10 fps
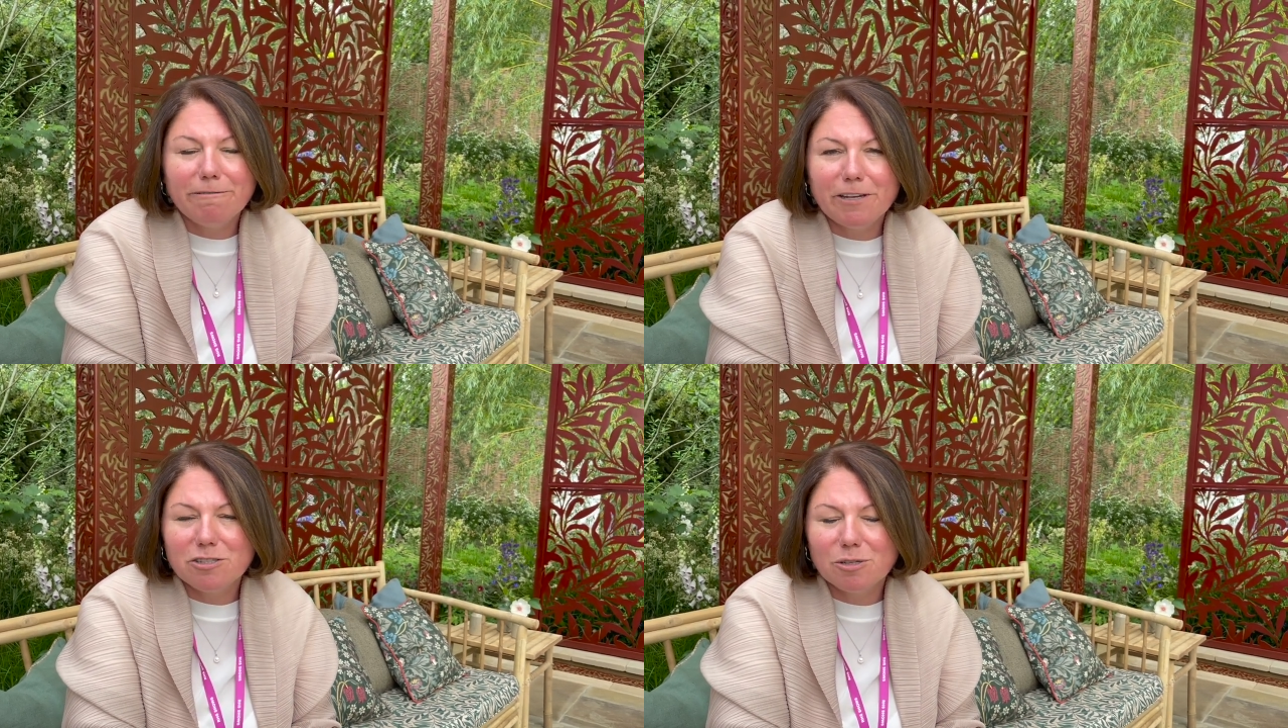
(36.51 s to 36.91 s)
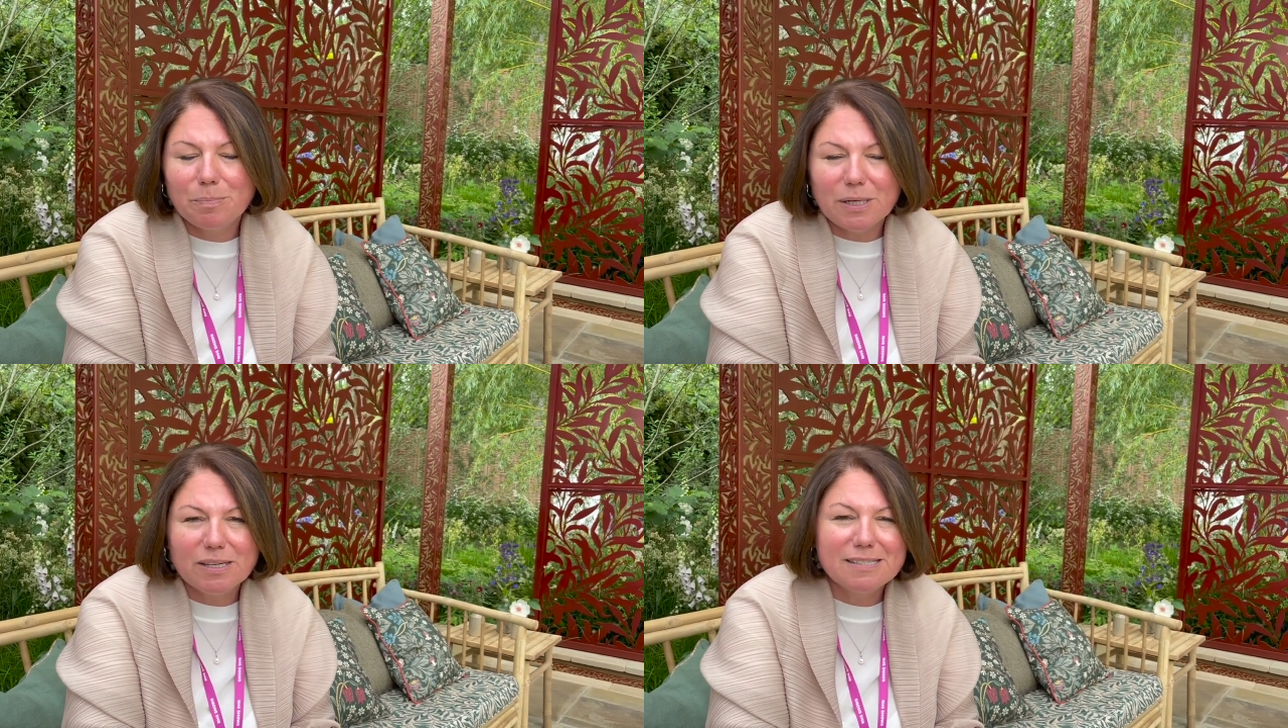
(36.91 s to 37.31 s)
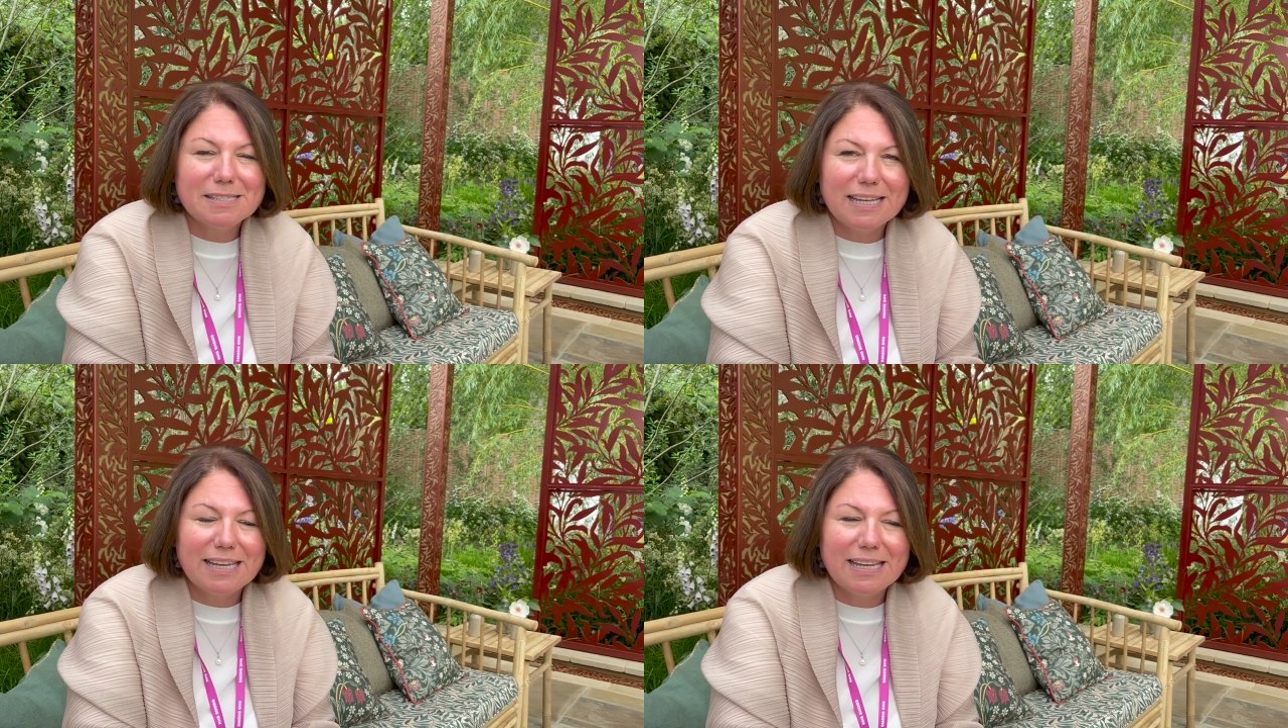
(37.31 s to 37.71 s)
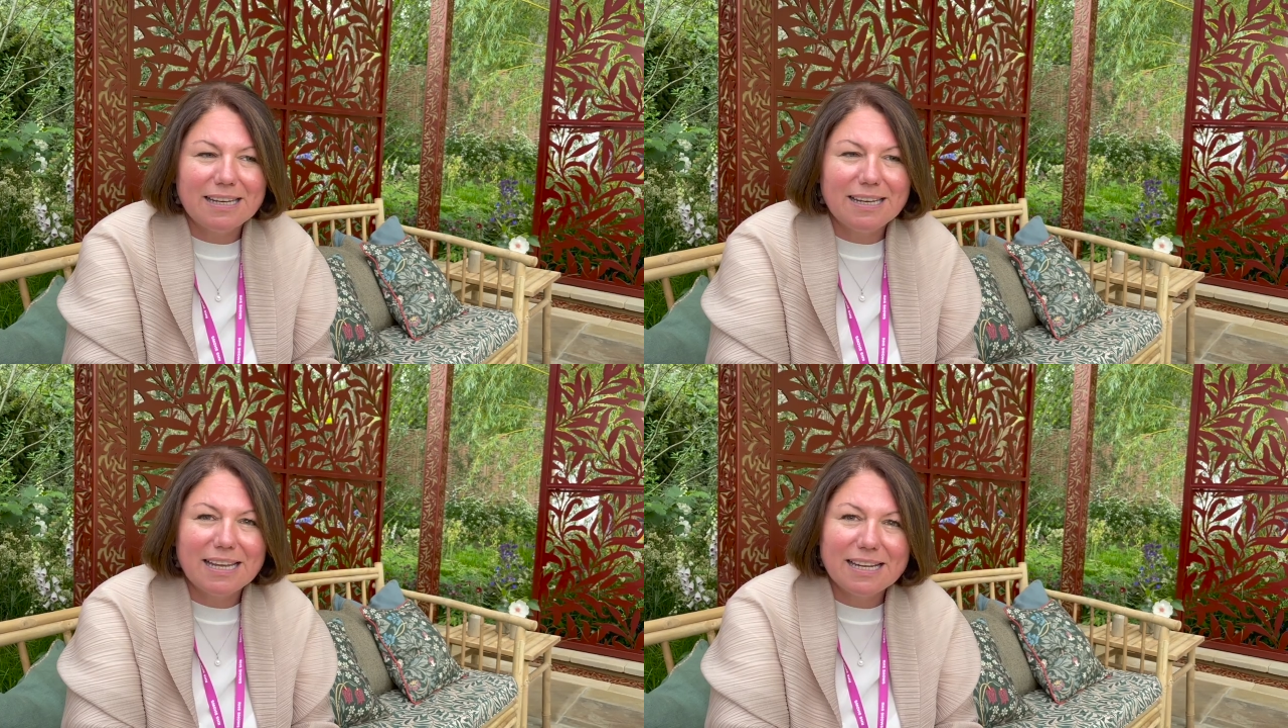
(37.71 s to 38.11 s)
featured birds
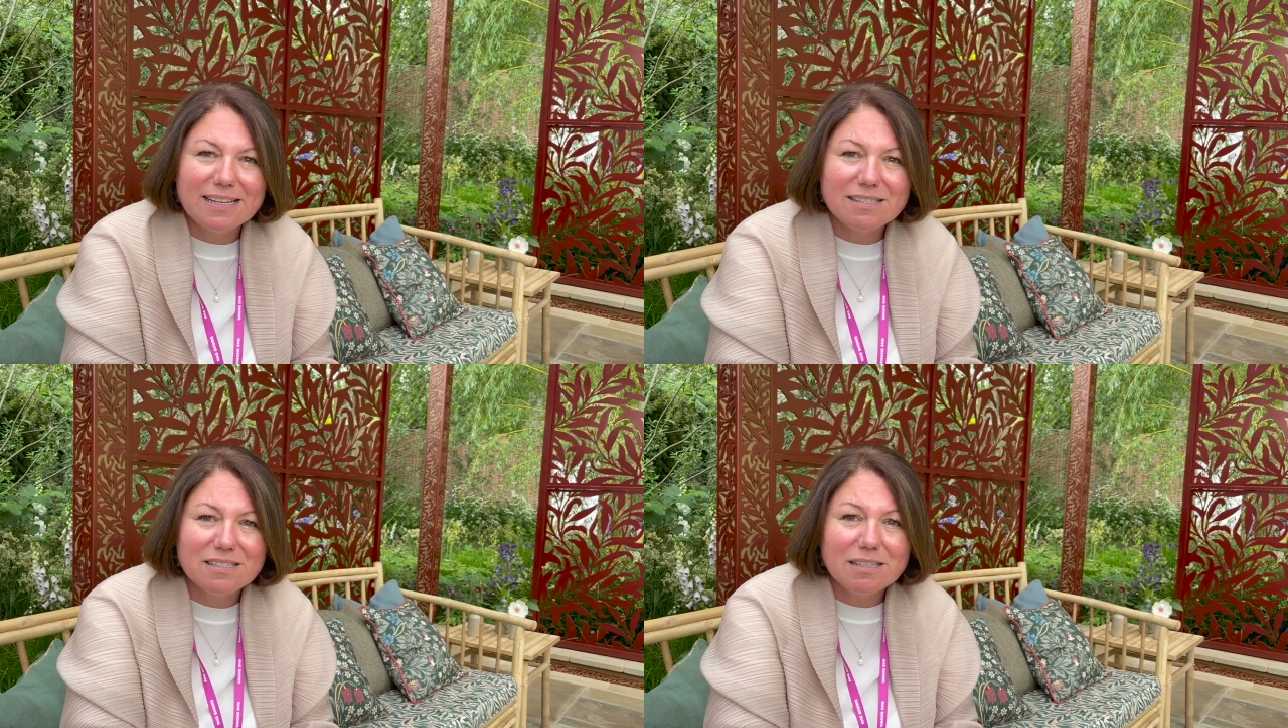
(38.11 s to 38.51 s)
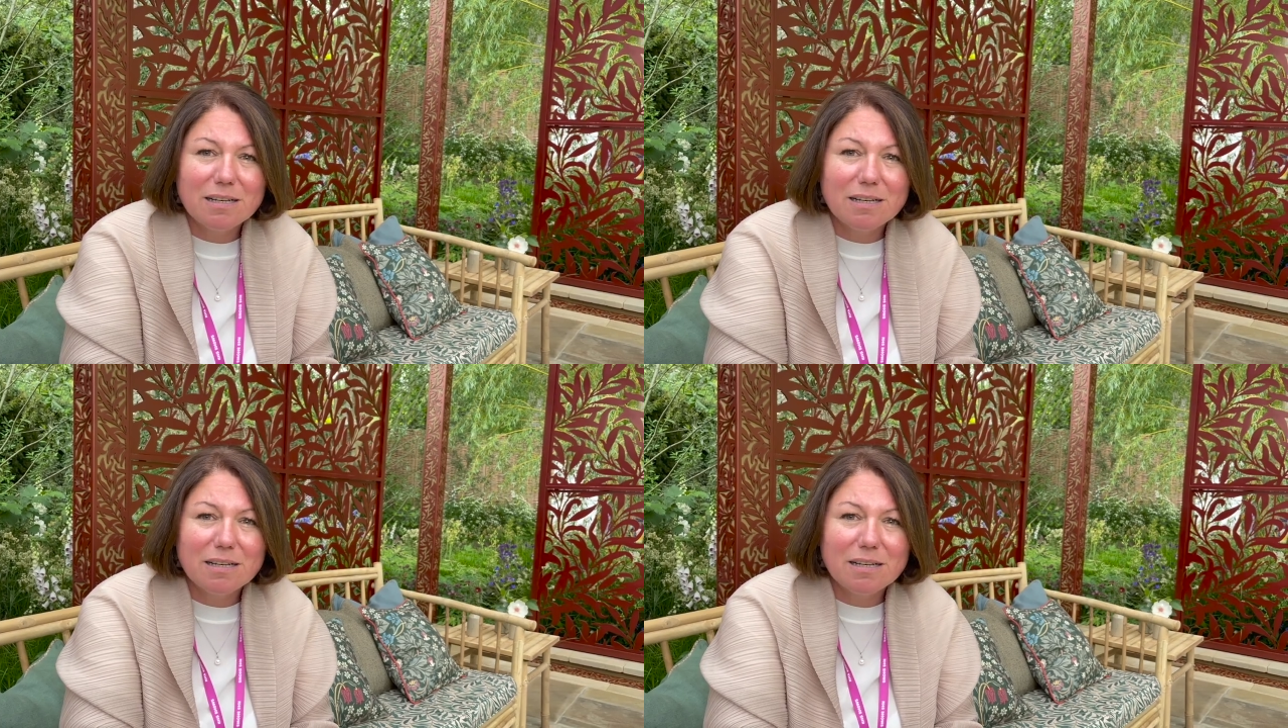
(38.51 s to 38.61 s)
in his